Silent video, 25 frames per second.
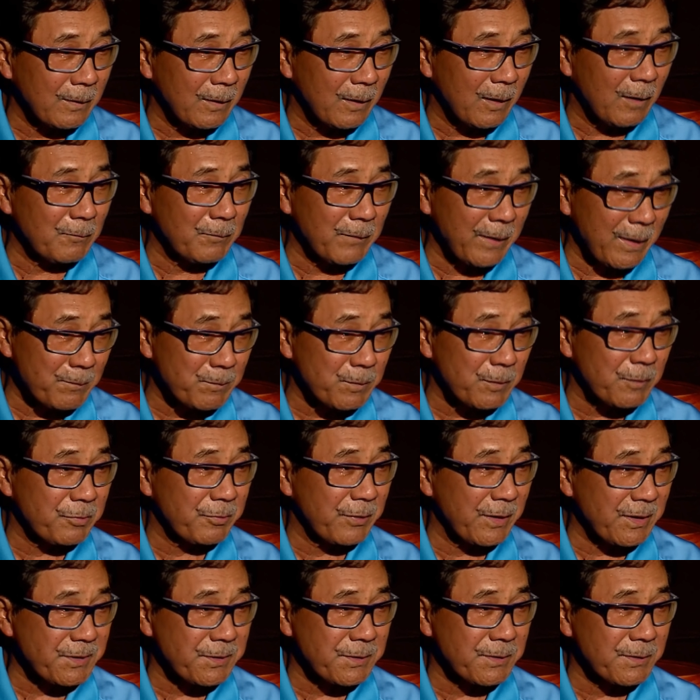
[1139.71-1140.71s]
of my
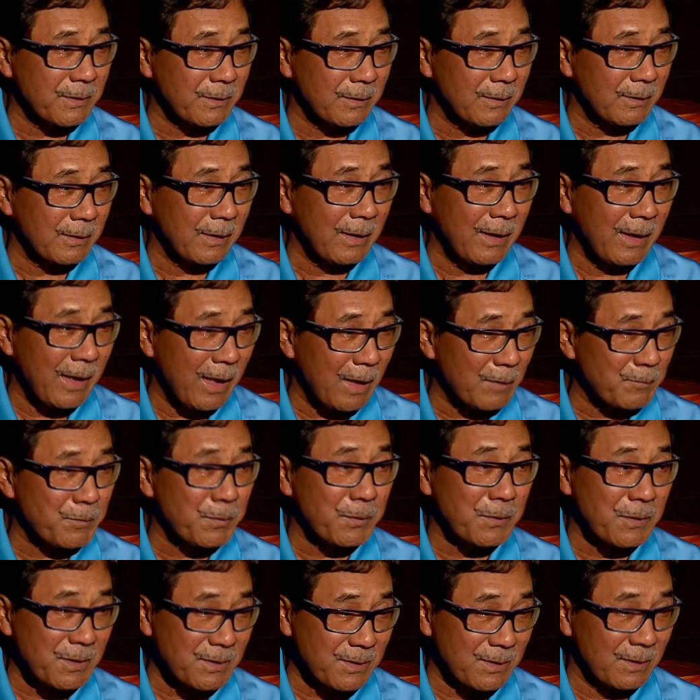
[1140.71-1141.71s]
professional and
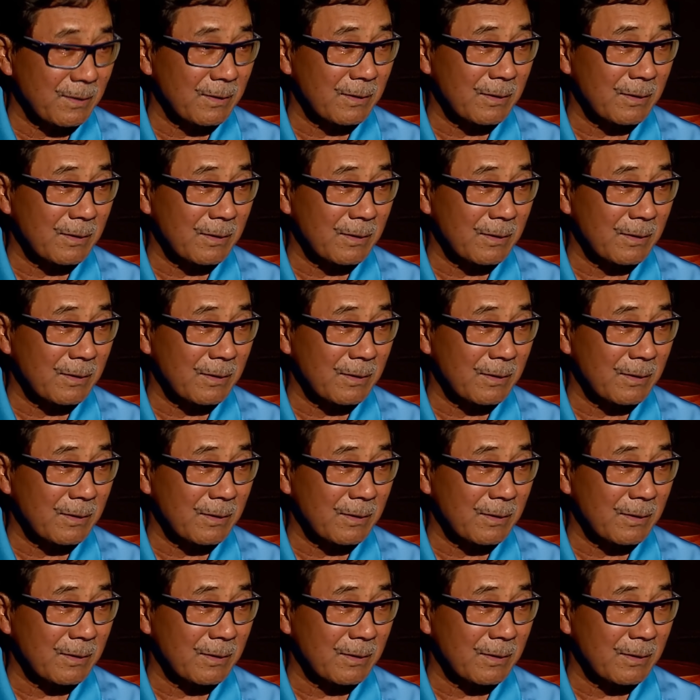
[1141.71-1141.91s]
personal